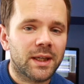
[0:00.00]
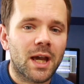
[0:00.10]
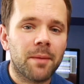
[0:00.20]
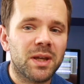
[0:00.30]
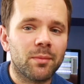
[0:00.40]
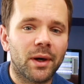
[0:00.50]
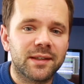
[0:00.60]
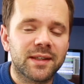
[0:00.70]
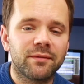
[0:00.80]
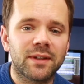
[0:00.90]
get a B
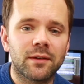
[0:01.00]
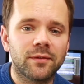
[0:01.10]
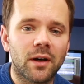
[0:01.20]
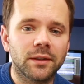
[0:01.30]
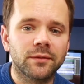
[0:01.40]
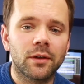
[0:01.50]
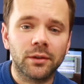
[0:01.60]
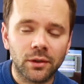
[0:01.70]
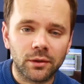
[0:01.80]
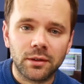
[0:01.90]
minor 7 flat 5
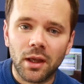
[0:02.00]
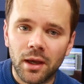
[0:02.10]
not